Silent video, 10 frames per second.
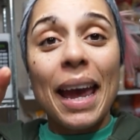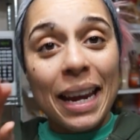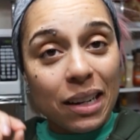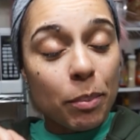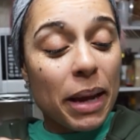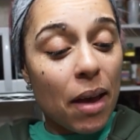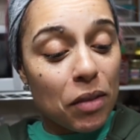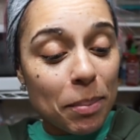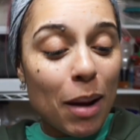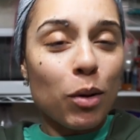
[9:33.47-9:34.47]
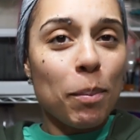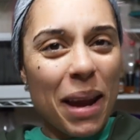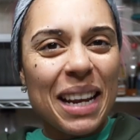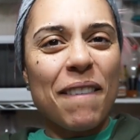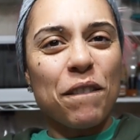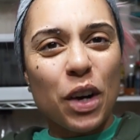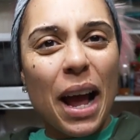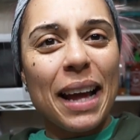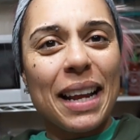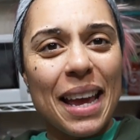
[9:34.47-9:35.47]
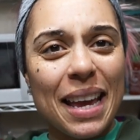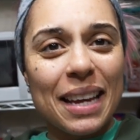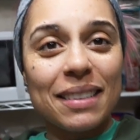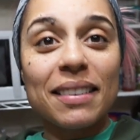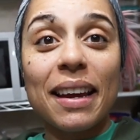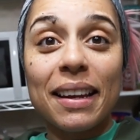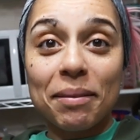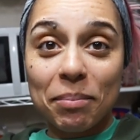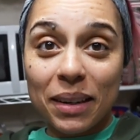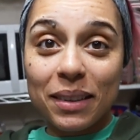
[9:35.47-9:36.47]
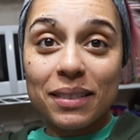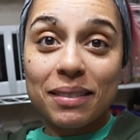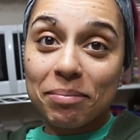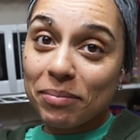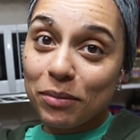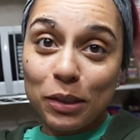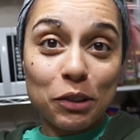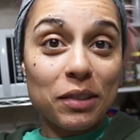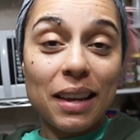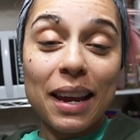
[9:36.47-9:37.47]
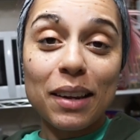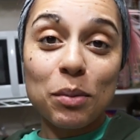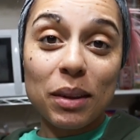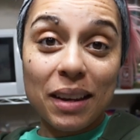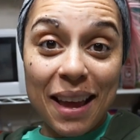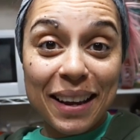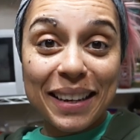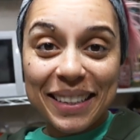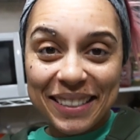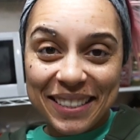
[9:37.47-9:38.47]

and I'll be having my remaining fried eggs. And there's Richard's hand with an egg in it.